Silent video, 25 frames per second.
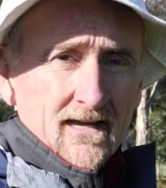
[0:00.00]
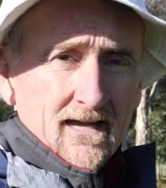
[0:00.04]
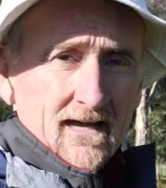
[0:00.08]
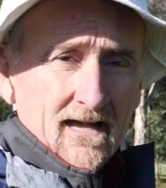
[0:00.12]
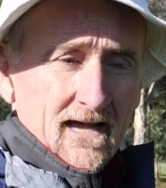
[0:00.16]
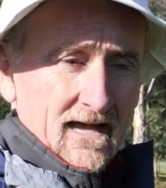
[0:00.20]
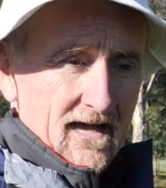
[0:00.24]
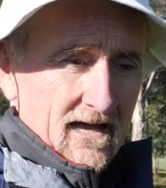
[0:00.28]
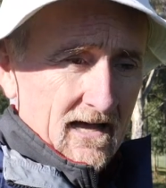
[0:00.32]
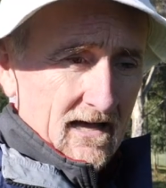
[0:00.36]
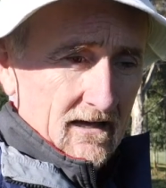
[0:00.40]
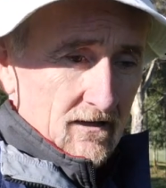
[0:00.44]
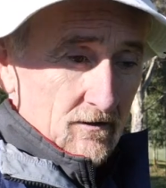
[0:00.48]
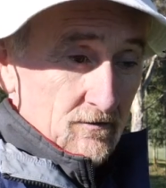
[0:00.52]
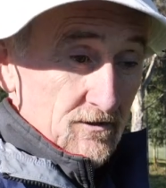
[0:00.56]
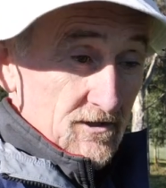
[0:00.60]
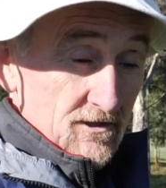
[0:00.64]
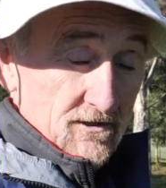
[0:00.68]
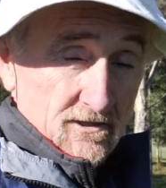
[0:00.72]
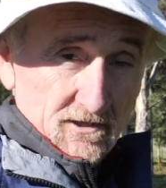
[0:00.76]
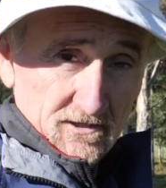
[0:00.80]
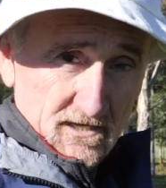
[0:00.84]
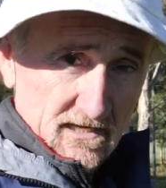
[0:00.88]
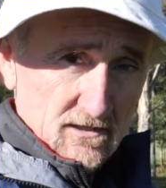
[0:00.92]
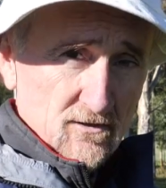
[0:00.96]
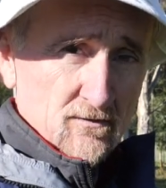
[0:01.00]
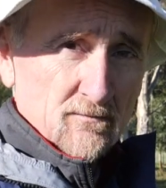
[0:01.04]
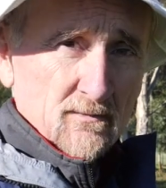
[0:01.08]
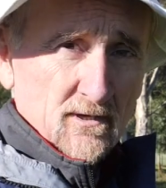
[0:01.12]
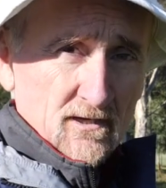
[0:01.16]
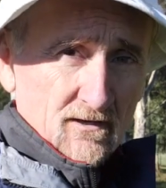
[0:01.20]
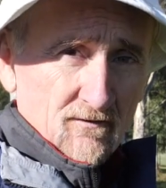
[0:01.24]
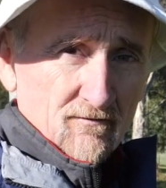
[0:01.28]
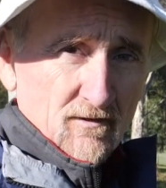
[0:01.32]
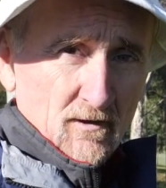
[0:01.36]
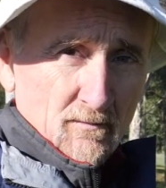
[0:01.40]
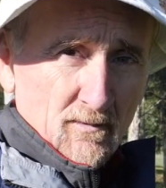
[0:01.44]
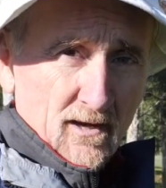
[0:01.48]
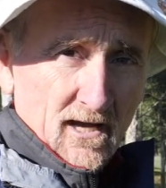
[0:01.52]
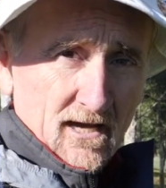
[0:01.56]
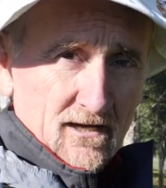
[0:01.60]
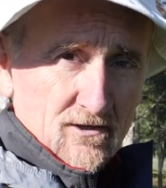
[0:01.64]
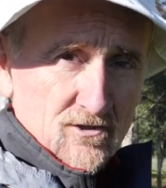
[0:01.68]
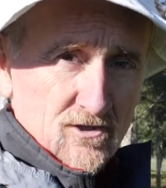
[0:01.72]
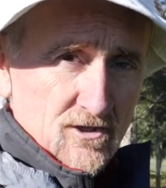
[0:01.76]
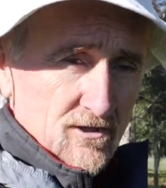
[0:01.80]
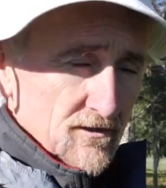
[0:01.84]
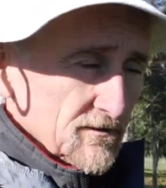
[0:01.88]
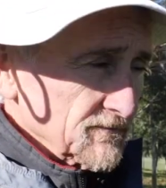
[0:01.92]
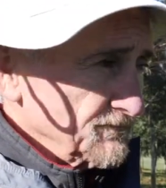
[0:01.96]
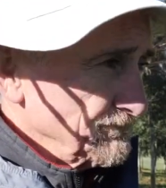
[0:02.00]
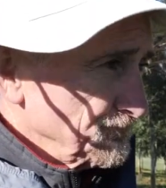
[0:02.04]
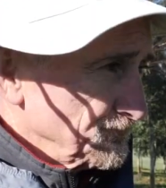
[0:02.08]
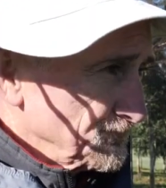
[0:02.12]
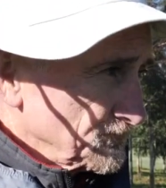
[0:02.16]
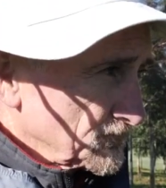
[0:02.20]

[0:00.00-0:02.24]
uh, to the detriment of the pasture.